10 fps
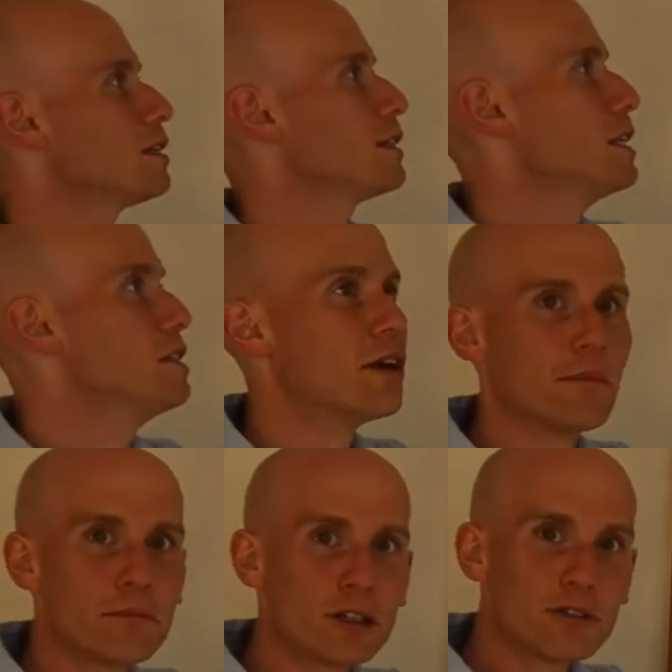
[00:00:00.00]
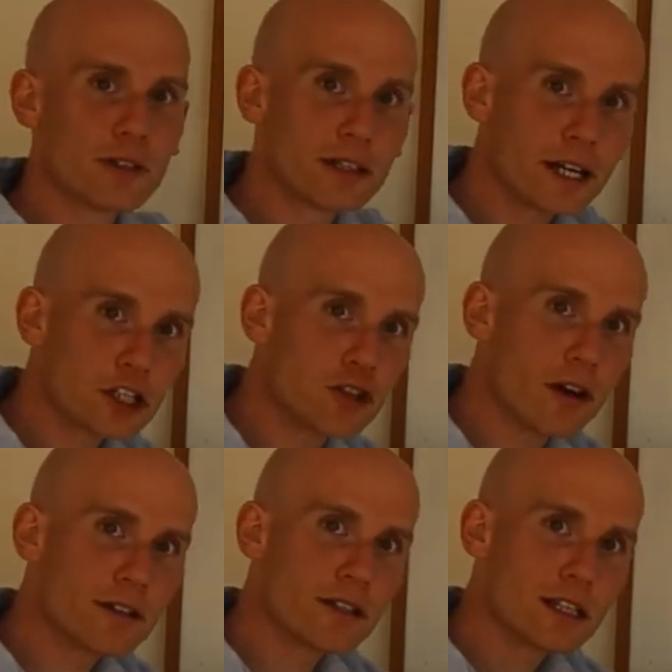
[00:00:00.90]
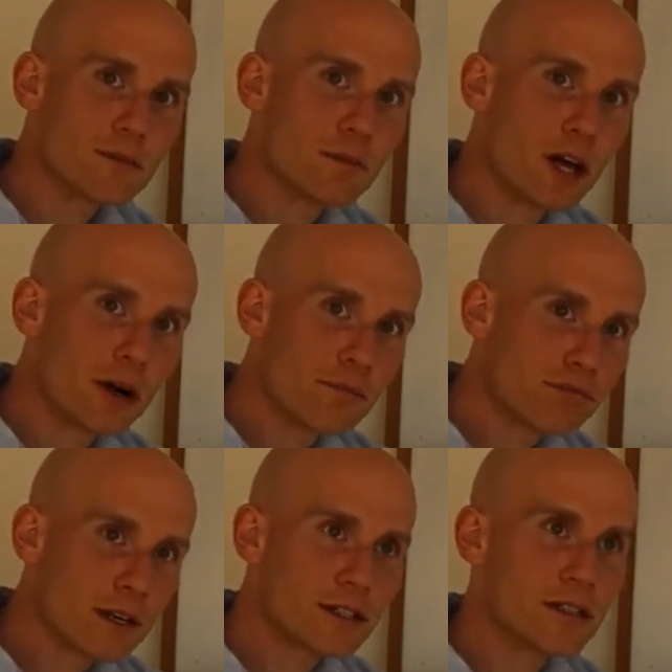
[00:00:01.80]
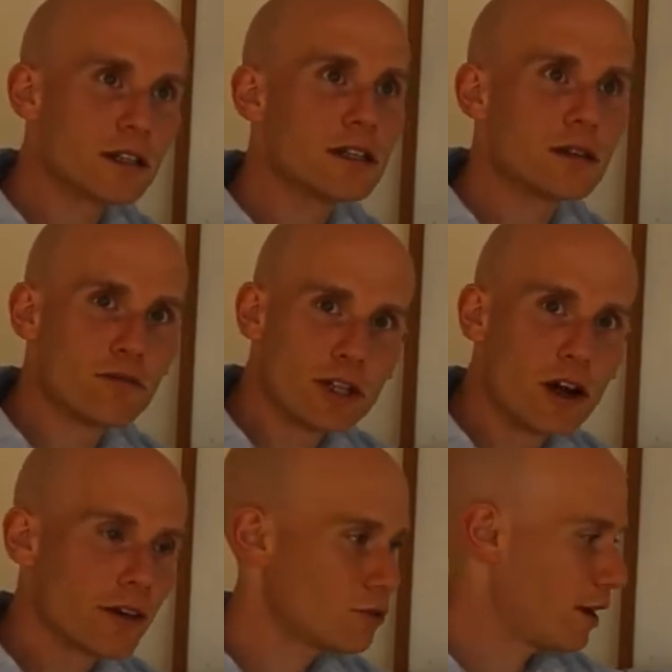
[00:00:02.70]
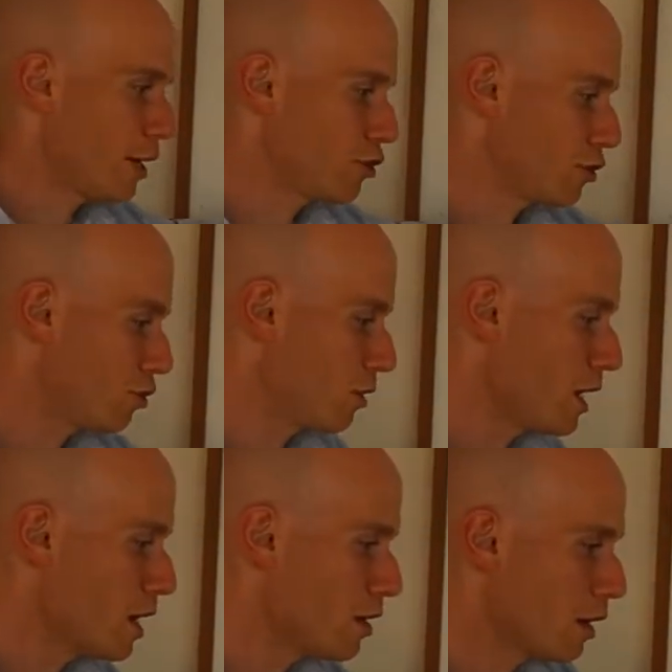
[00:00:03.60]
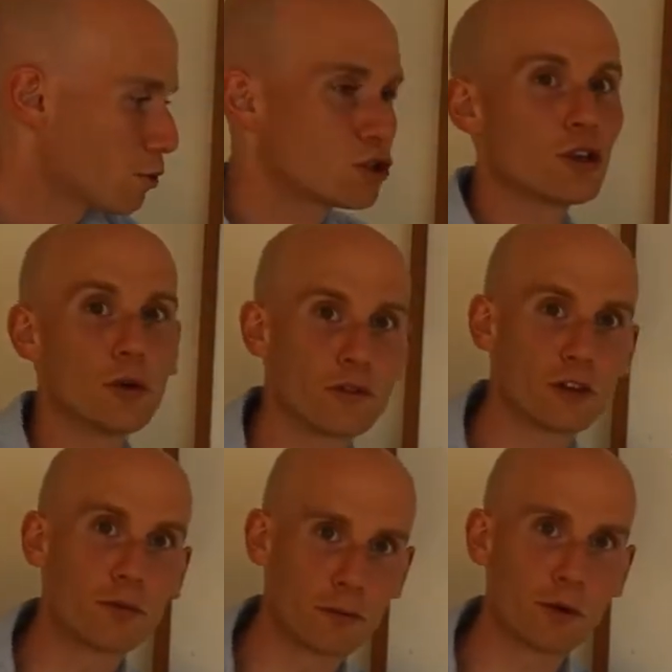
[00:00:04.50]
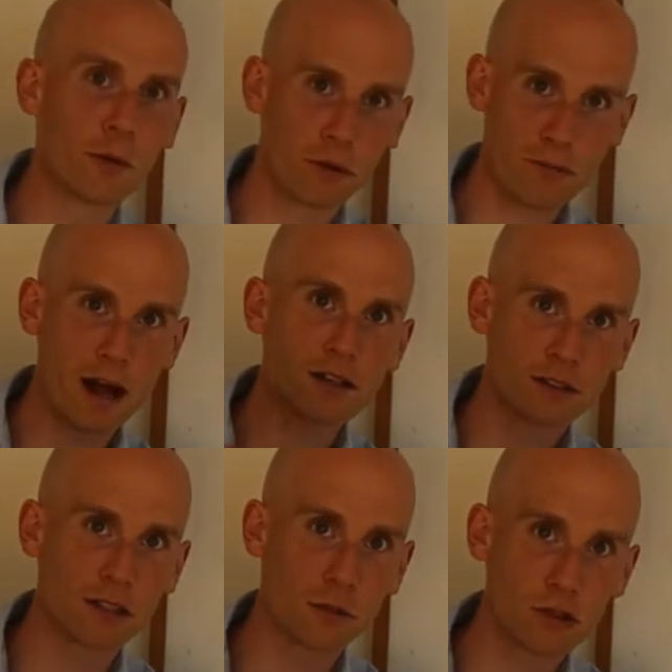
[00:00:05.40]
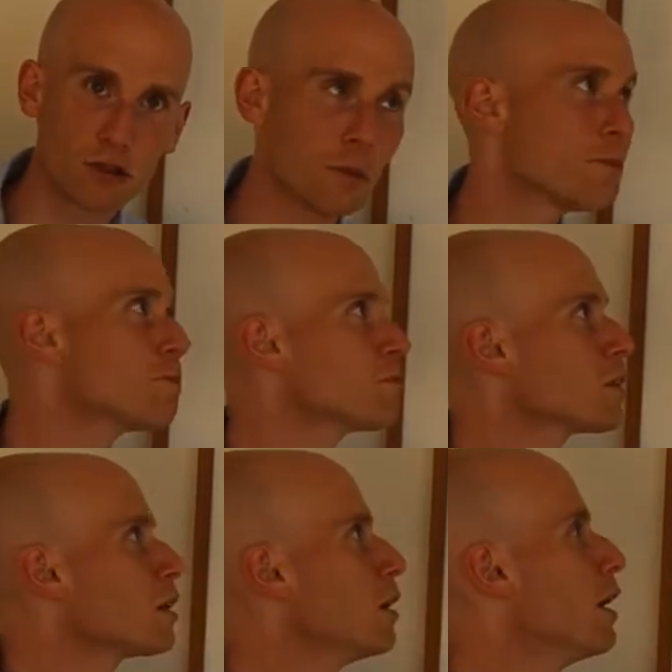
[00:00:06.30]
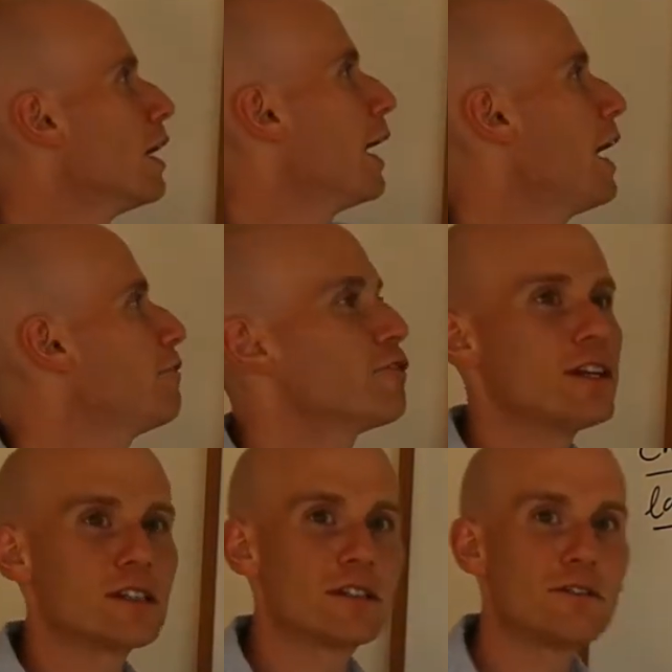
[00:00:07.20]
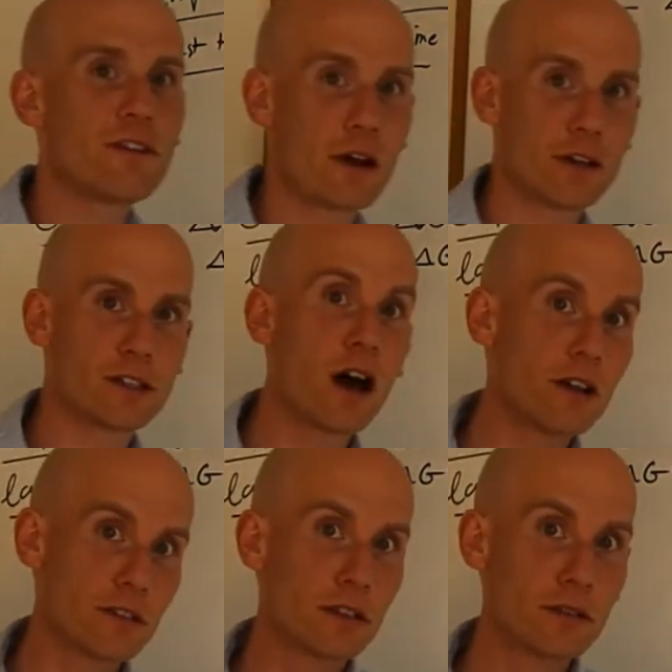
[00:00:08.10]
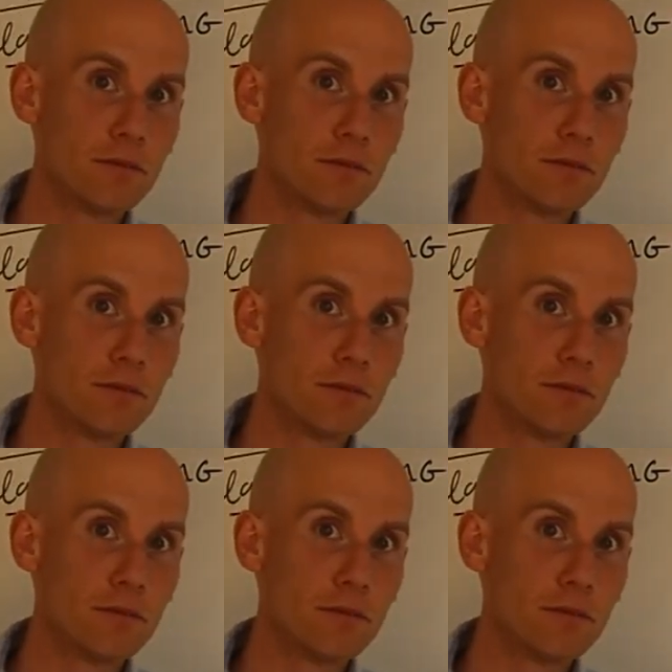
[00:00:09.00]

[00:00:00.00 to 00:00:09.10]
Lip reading: the number of electrons that are present in the redox reaction. So here it was 2. If you remember when we balanced it, it was 2. F is Faraday's constant.